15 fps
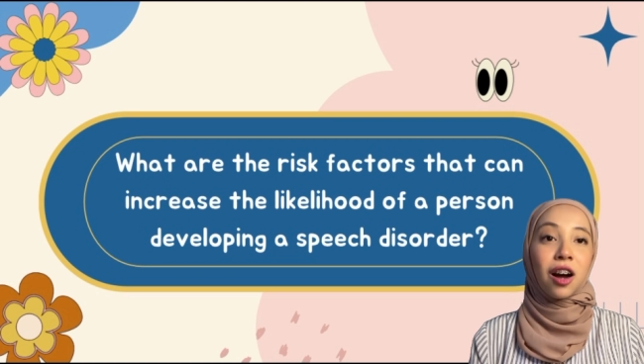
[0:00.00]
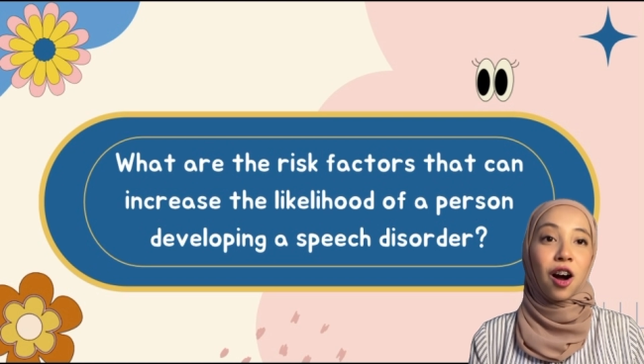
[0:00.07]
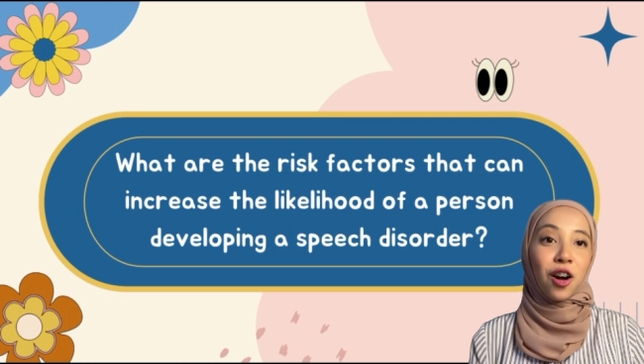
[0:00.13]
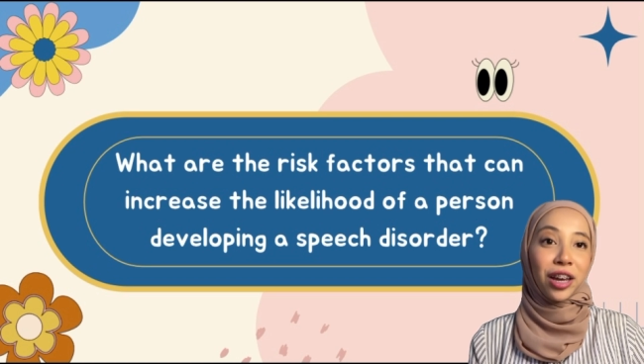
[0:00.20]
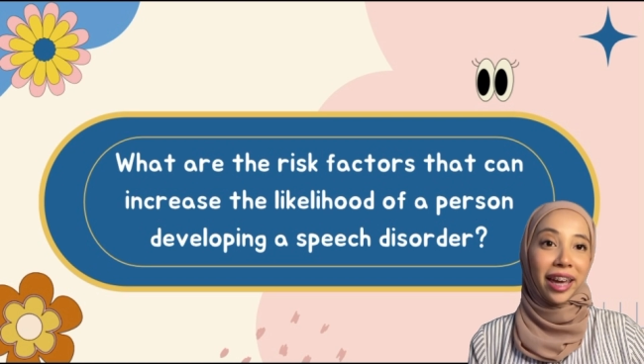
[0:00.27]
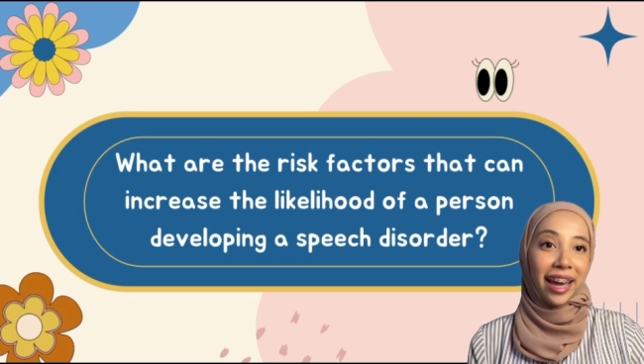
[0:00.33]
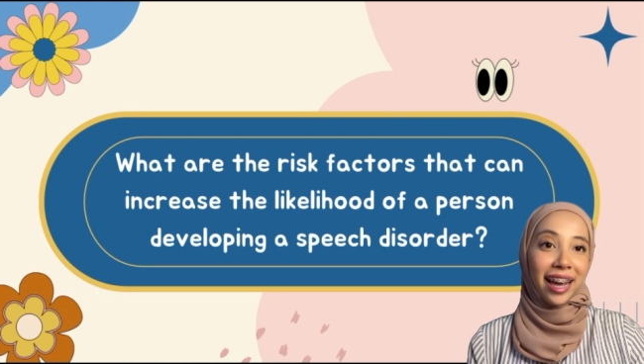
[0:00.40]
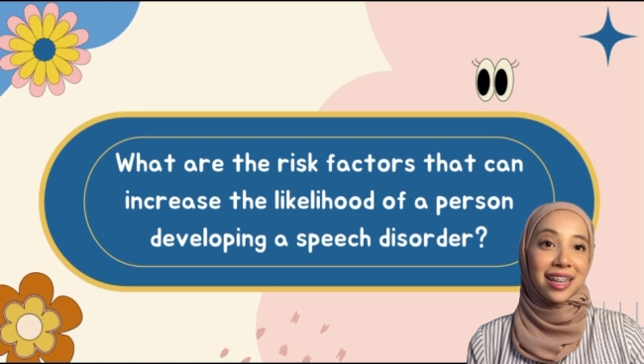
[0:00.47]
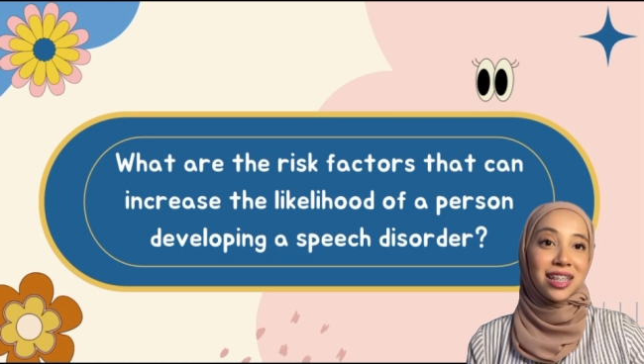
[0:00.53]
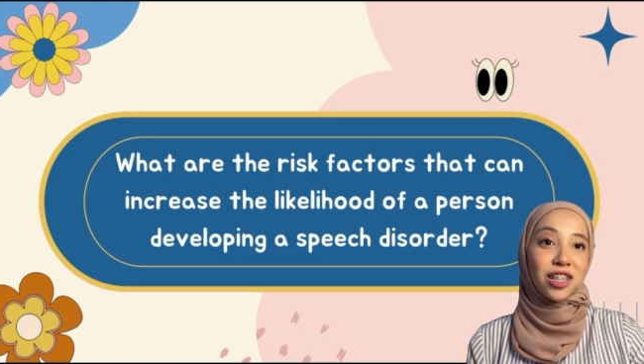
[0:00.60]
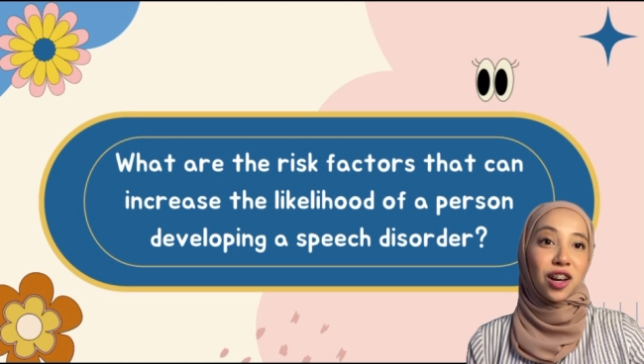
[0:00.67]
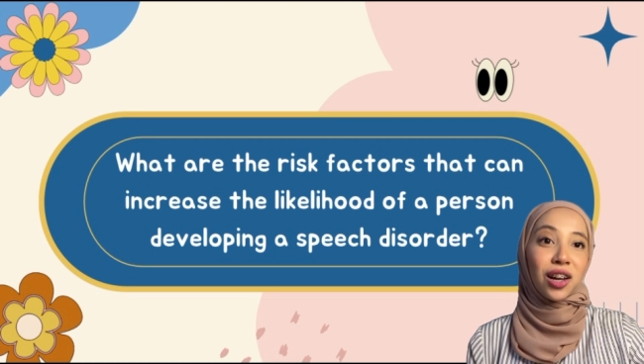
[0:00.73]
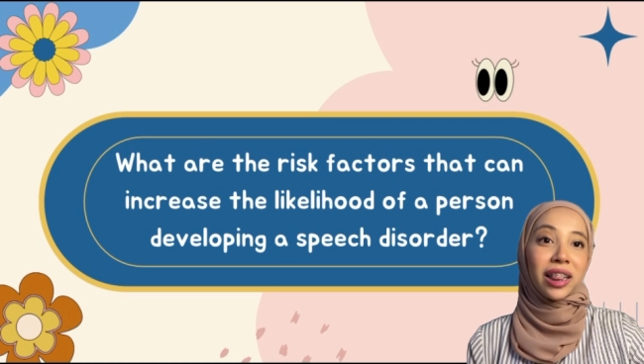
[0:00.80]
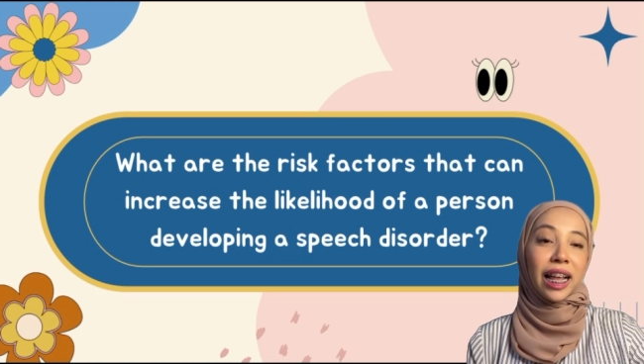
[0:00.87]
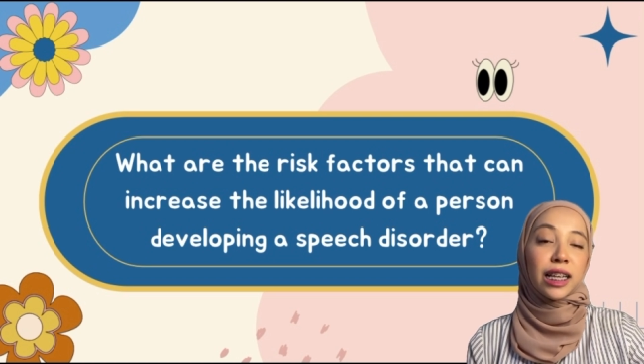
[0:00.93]
Okay,
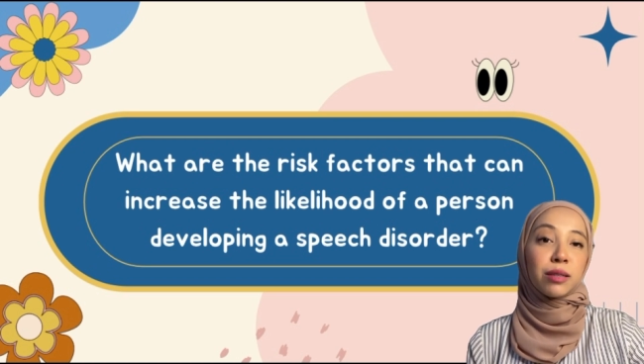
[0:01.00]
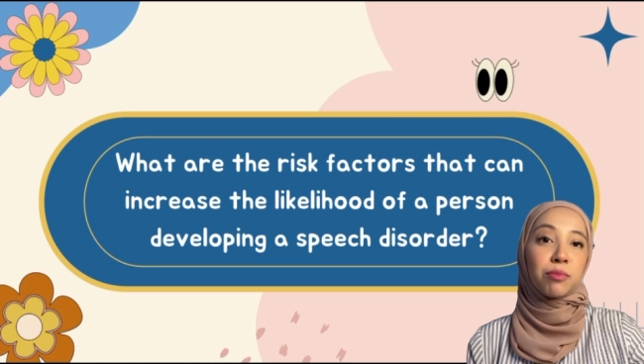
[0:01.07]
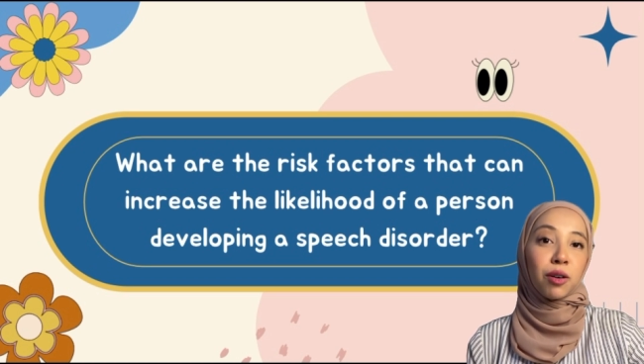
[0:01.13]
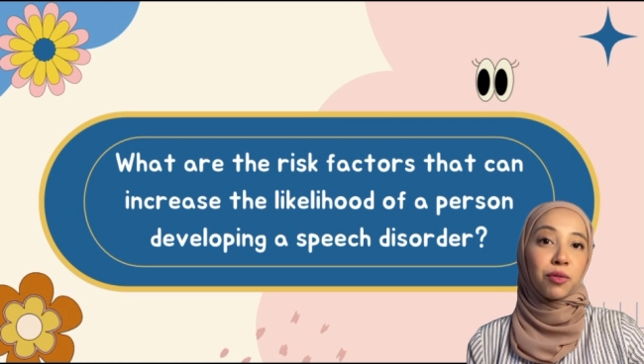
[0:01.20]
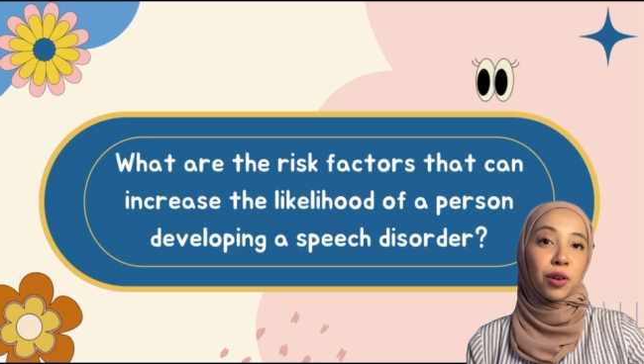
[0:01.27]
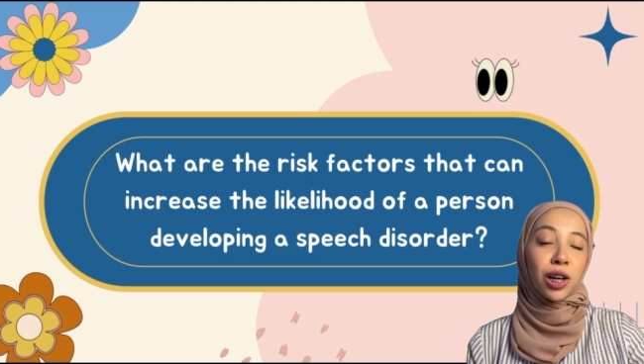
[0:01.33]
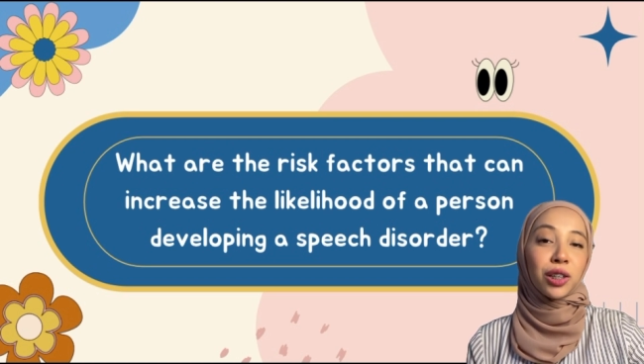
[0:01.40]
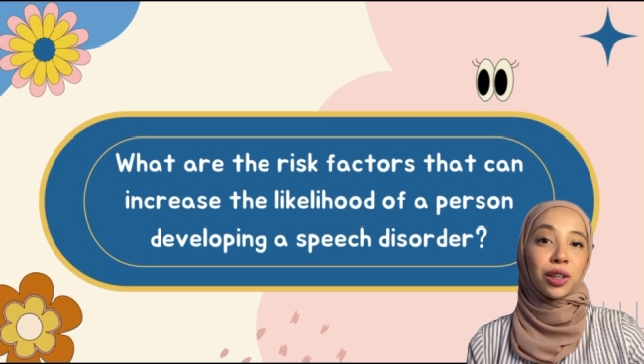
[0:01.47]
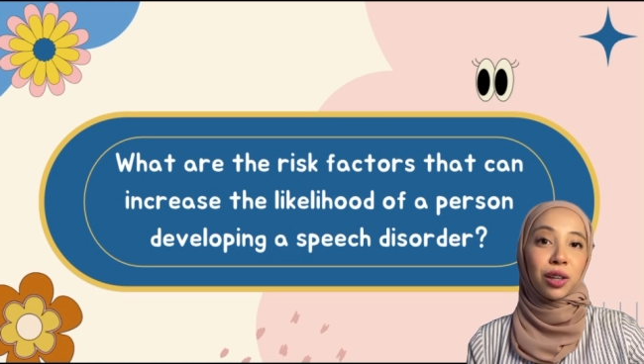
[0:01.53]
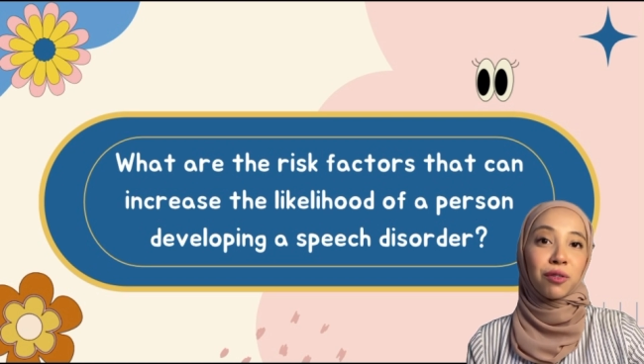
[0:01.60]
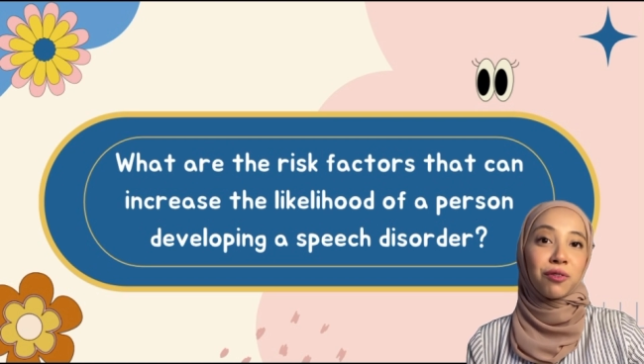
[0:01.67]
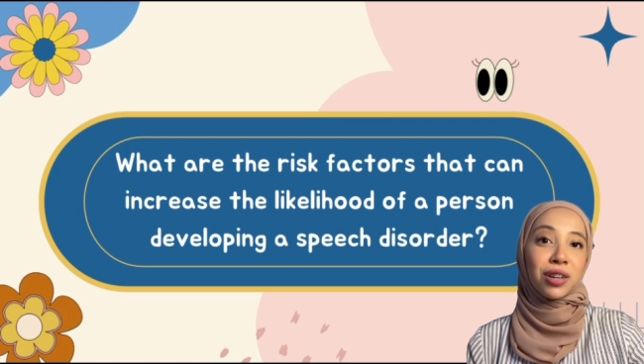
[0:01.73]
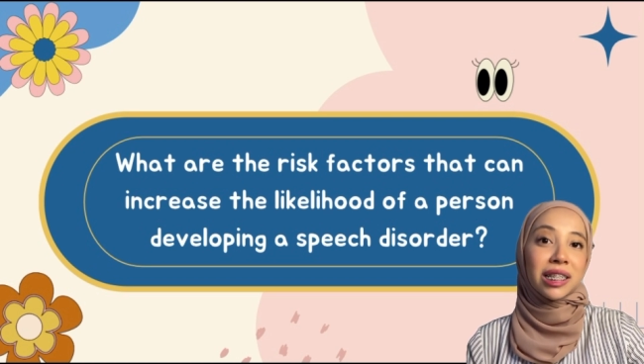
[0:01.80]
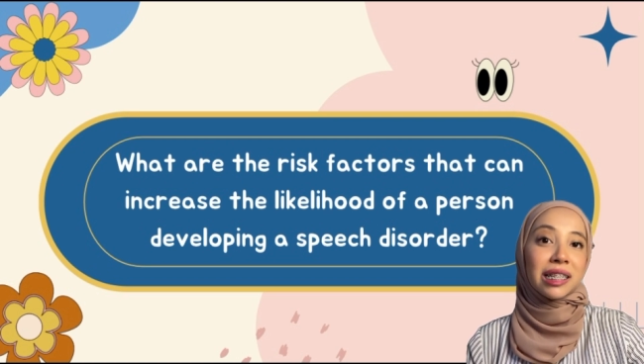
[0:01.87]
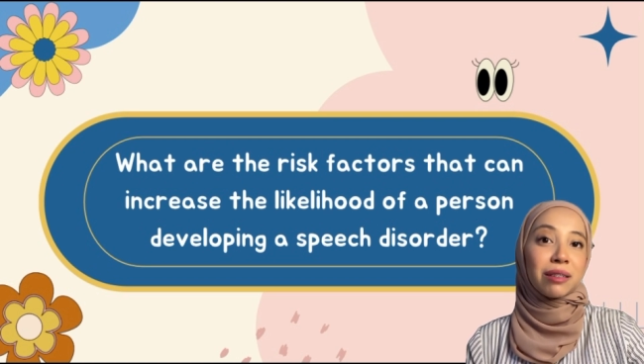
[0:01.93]
so let's move on to the
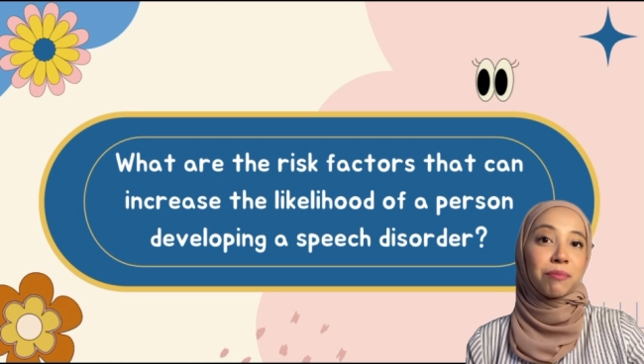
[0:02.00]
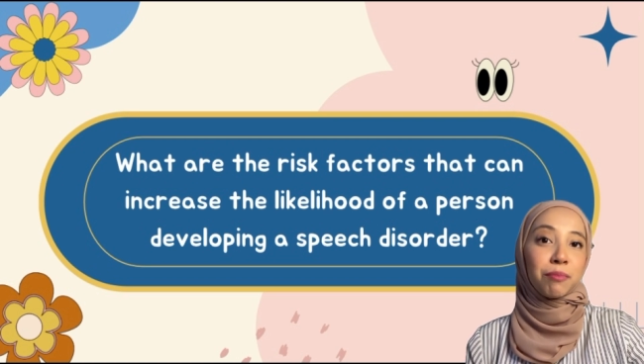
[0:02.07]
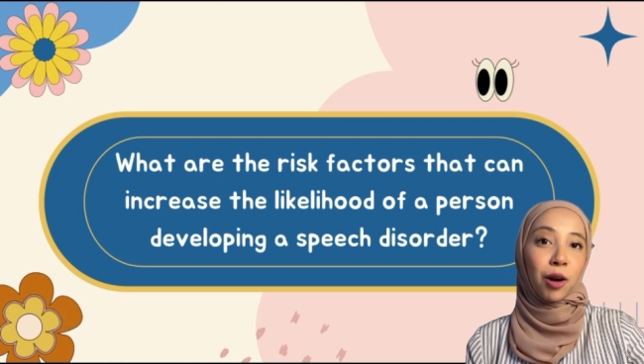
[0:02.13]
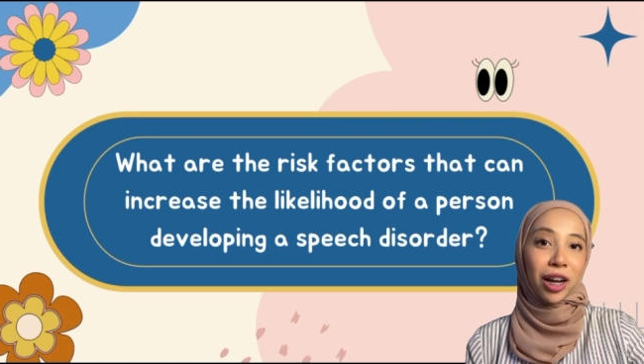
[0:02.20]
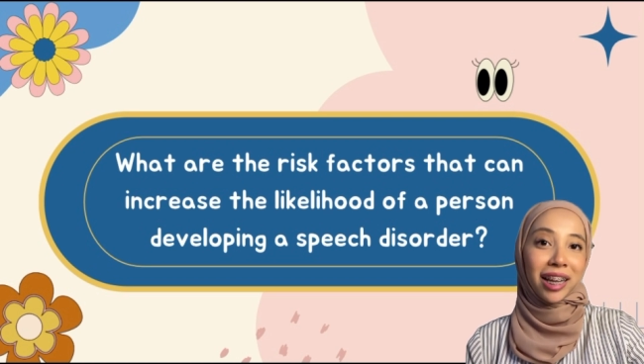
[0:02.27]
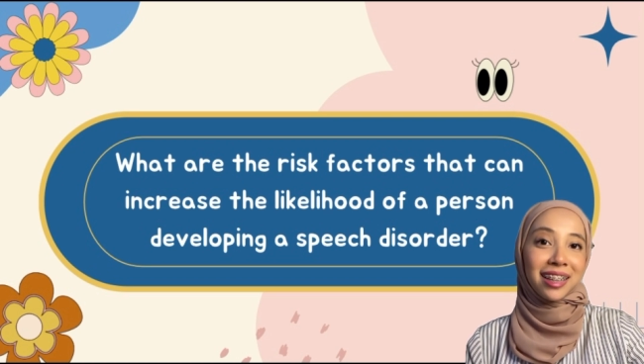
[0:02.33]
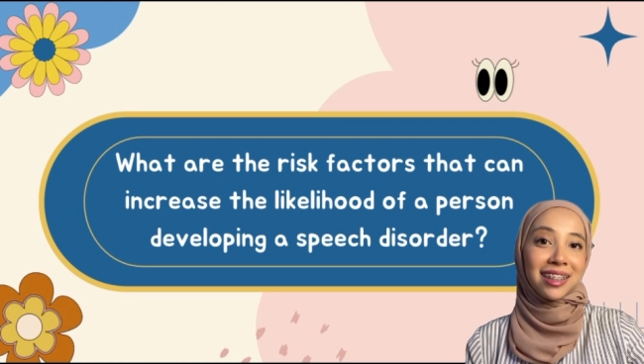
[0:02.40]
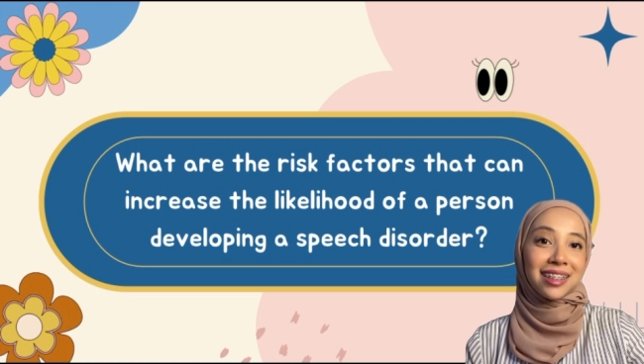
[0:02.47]
first point.